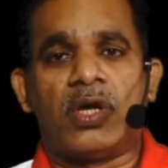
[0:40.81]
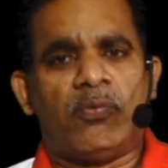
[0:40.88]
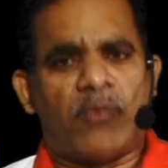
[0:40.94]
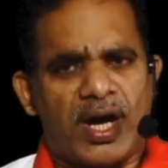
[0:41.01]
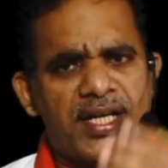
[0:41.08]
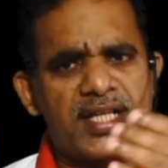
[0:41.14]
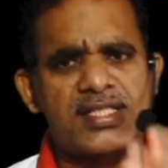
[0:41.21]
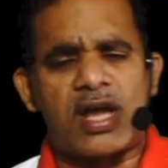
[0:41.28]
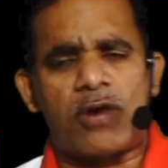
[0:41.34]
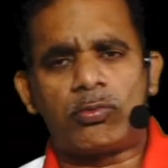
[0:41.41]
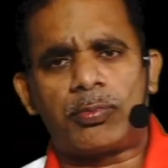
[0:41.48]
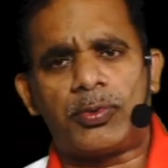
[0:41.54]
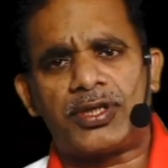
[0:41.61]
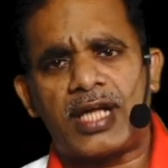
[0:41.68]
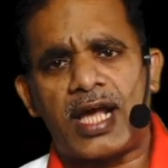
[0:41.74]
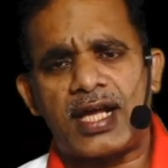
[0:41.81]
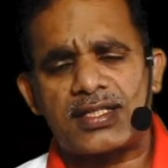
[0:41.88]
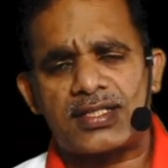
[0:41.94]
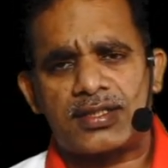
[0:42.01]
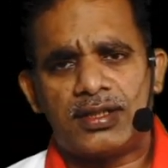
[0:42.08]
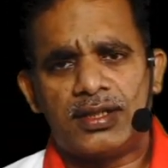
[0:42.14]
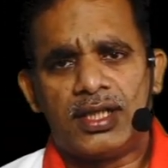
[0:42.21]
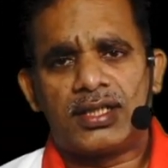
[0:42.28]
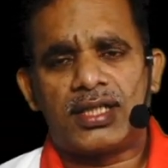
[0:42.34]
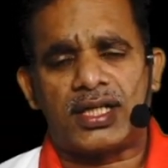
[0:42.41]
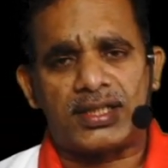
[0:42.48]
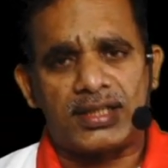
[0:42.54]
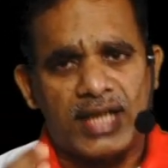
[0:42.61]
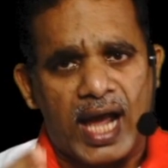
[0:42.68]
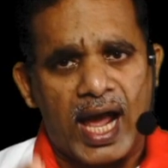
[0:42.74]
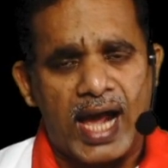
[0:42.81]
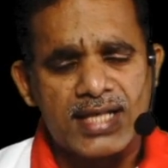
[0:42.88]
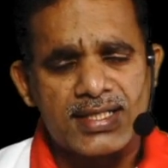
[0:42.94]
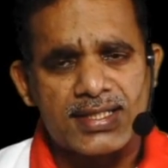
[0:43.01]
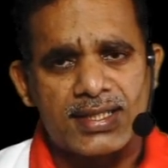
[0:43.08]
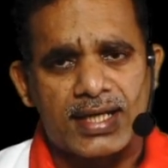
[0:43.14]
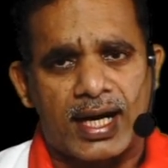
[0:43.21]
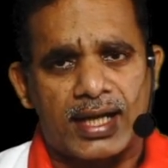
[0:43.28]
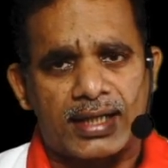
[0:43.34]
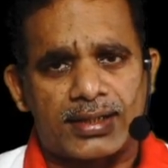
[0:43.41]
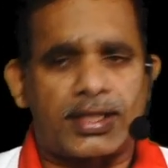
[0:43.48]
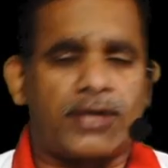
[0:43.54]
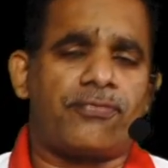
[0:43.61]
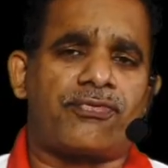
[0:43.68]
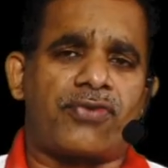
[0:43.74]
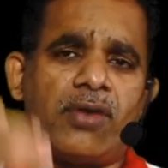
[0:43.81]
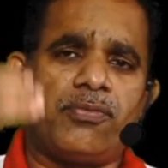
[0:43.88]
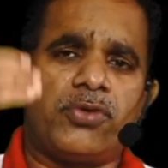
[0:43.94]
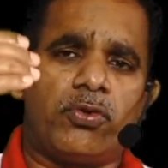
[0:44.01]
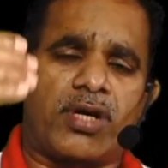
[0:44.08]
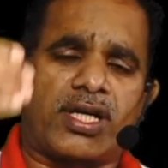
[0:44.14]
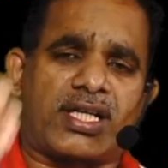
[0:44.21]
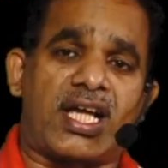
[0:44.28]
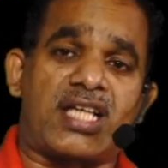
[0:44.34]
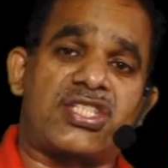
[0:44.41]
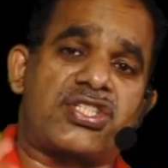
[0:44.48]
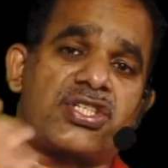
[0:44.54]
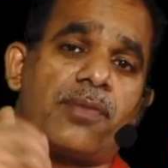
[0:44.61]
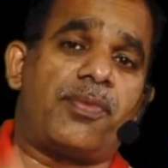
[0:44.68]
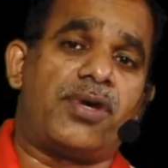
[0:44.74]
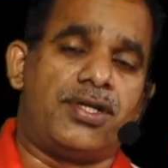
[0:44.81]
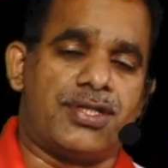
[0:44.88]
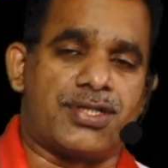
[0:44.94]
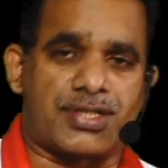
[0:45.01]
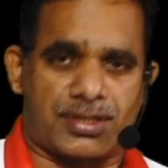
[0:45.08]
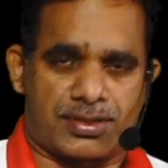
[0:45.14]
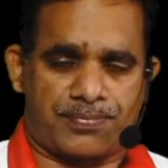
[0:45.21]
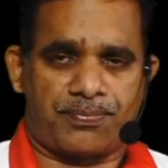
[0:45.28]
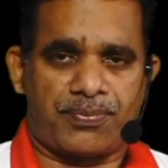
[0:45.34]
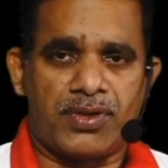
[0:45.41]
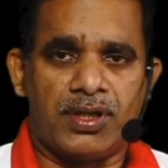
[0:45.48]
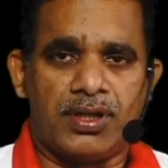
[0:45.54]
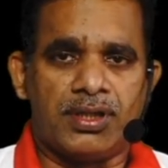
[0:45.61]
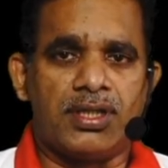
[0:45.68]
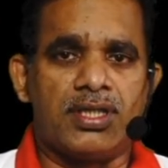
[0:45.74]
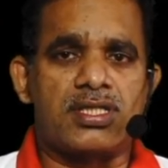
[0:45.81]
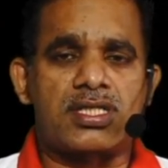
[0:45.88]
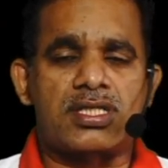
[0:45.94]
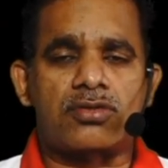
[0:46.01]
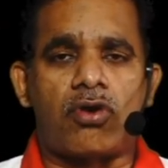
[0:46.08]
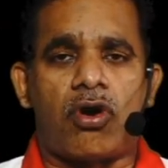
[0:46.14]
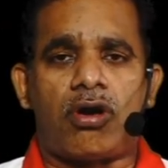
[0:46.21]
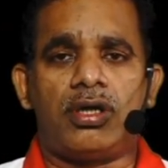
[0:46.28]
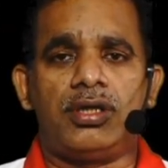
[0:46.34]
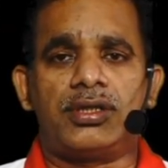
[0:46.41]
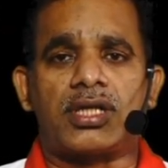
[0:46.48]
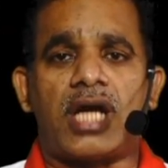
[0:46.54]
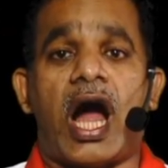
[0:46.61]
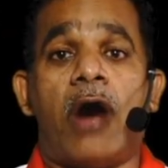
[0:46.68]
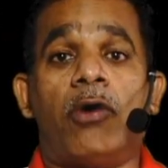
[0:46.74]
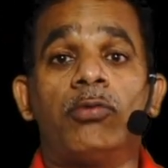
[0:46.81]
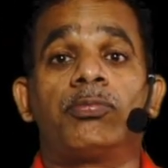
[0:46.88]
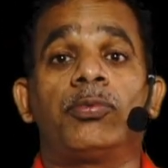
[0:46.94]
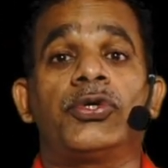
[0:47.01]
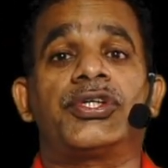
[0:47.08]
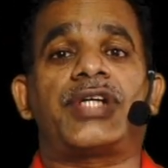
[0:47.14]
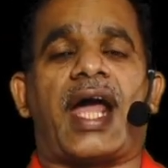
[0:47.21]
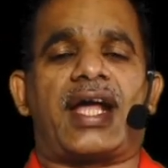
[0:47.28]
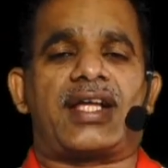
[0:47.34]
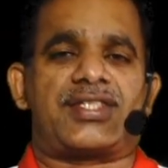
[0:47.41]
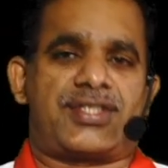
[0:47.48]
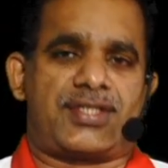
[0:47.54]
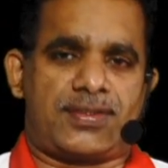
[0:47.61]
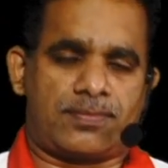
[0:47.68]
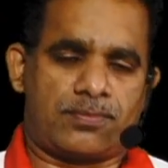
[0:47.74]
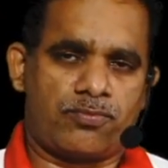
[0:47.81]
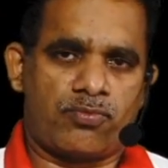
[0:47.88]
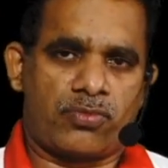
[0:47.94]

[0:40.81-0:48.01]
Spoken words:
What is output tax? The tax collected from your customers is called output tax.